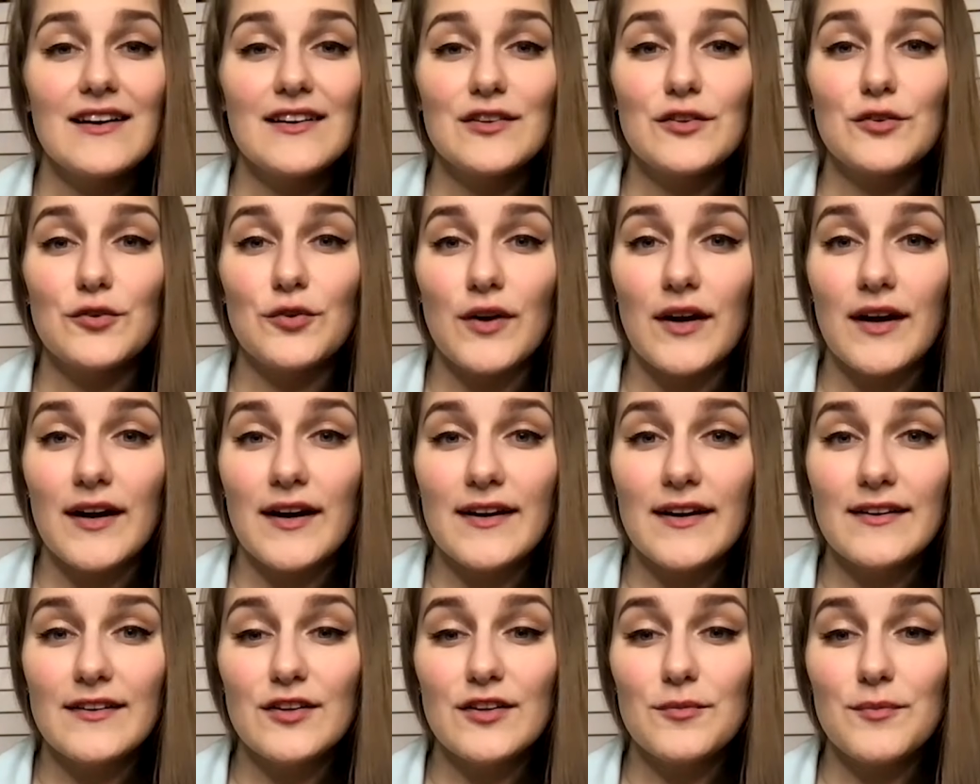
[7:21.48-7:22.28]

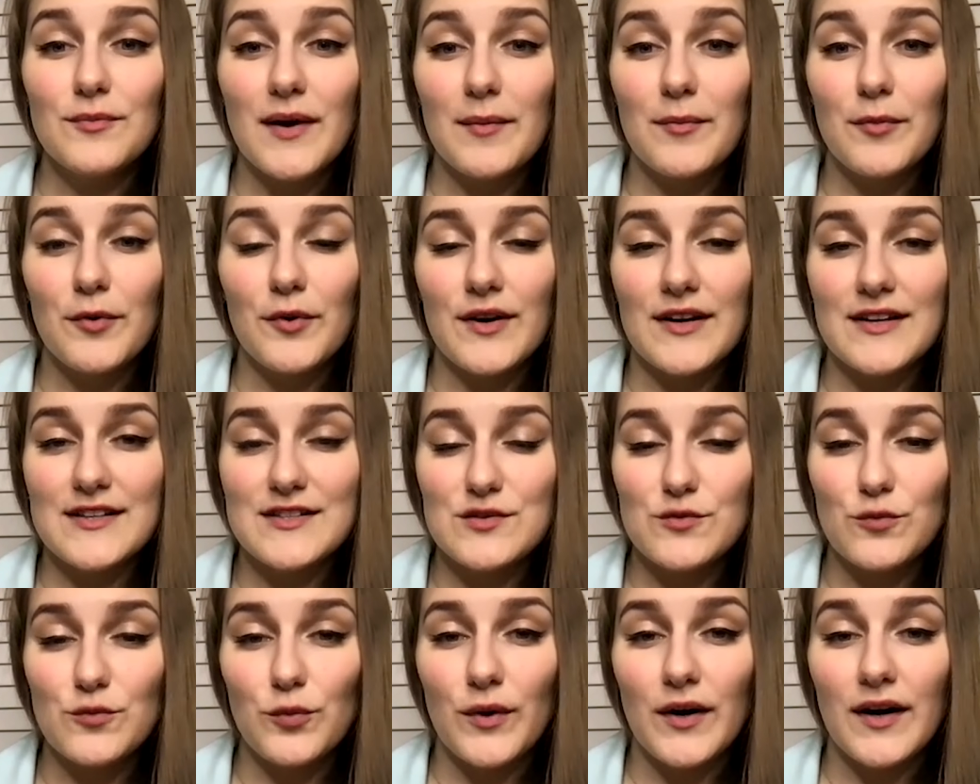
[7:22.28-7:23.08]
Try to
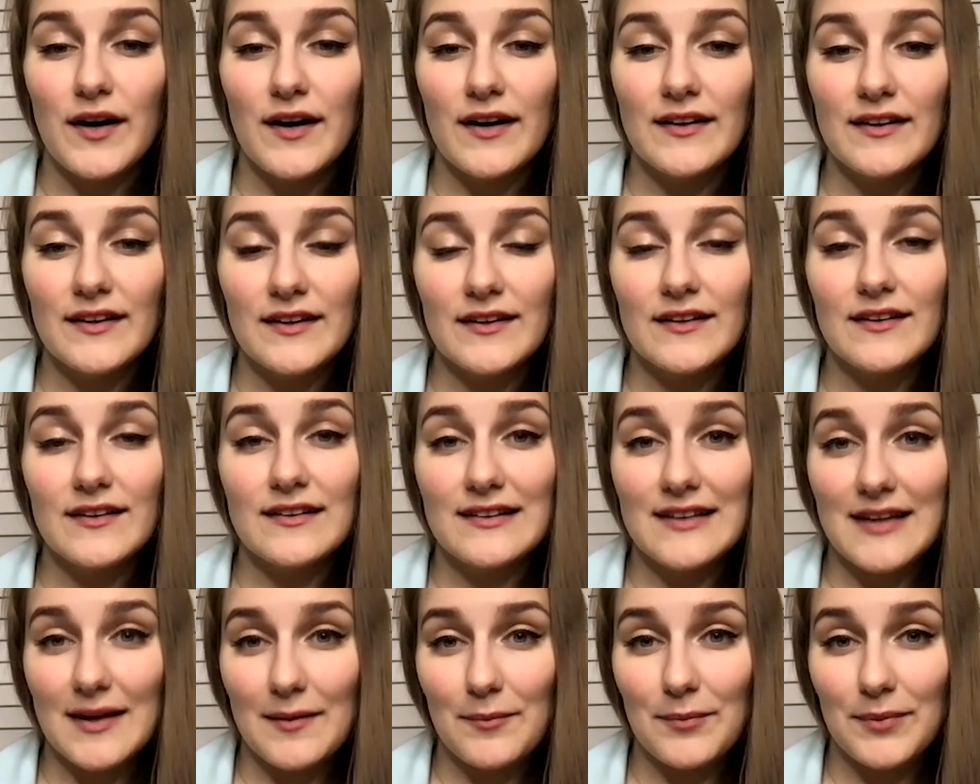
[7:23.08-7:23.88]
memorize one good
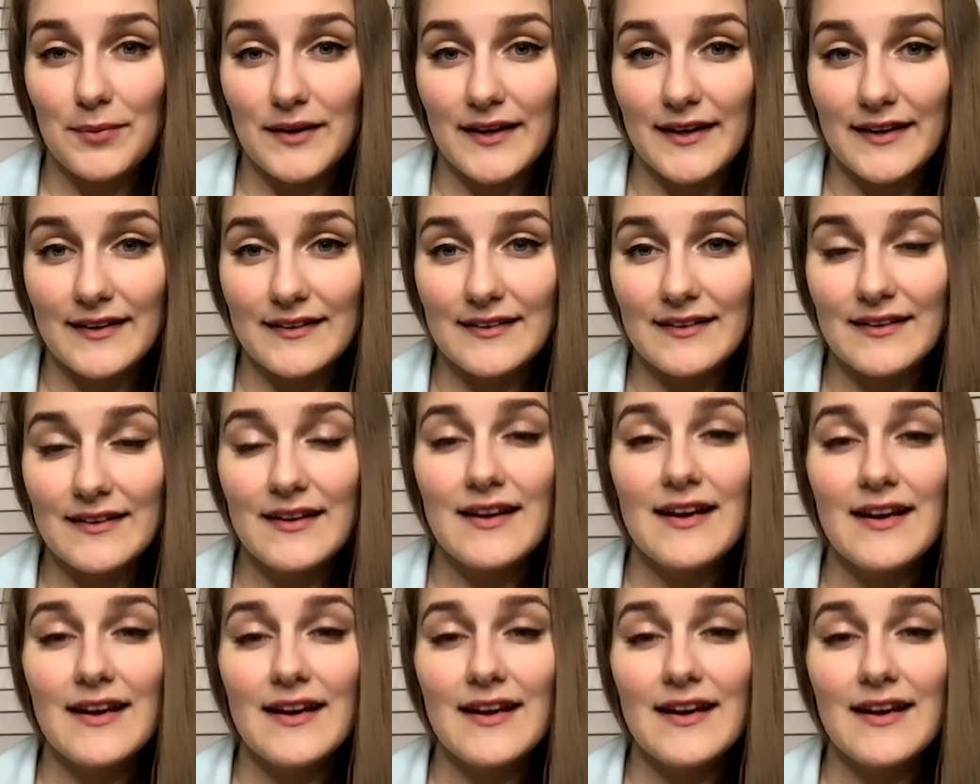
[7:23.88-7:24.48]
template